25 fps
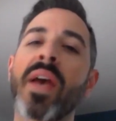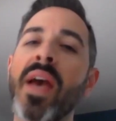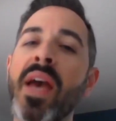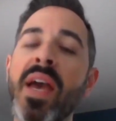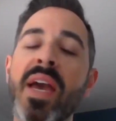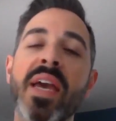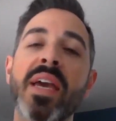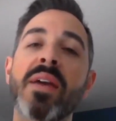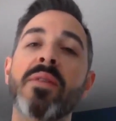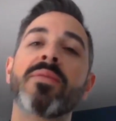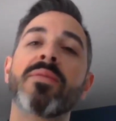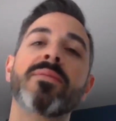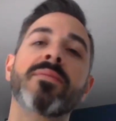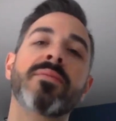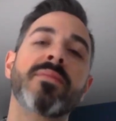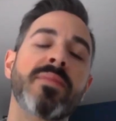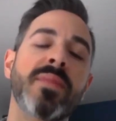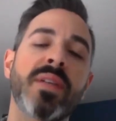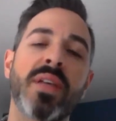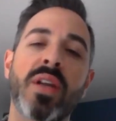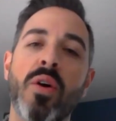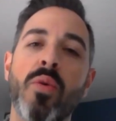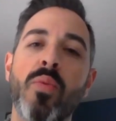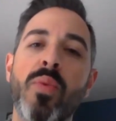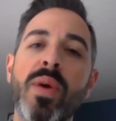hey,
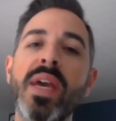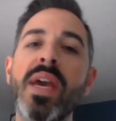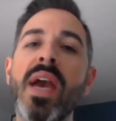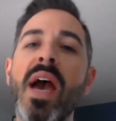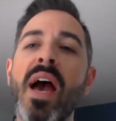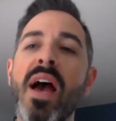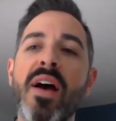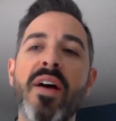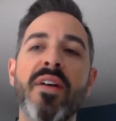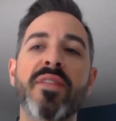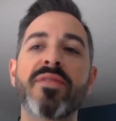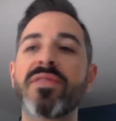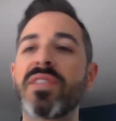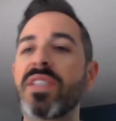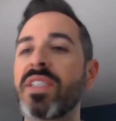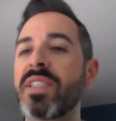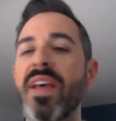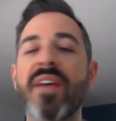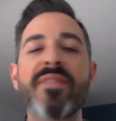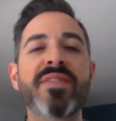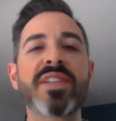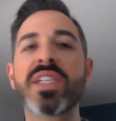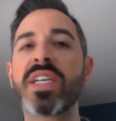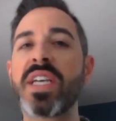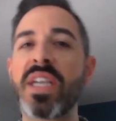we have
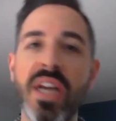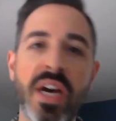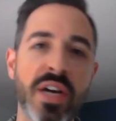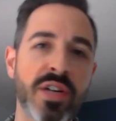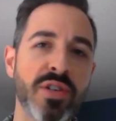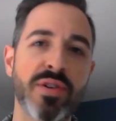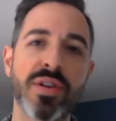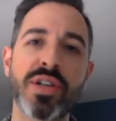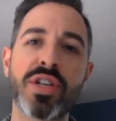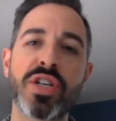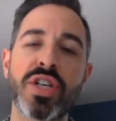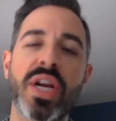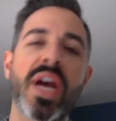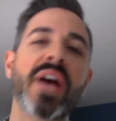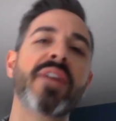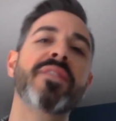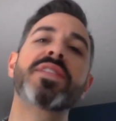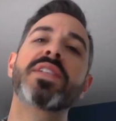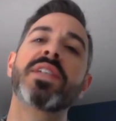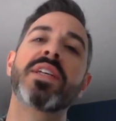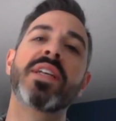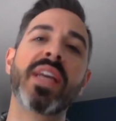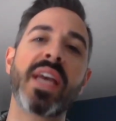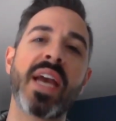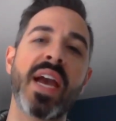1,700
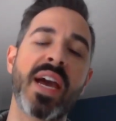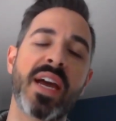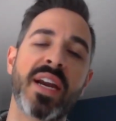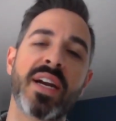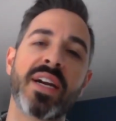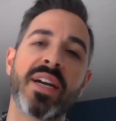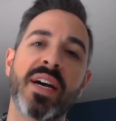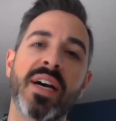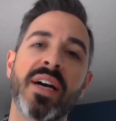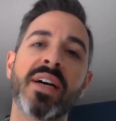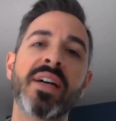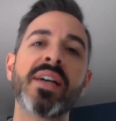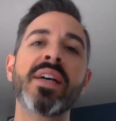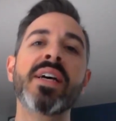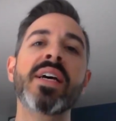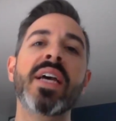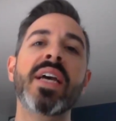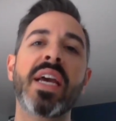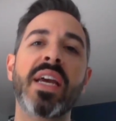chefs in Canada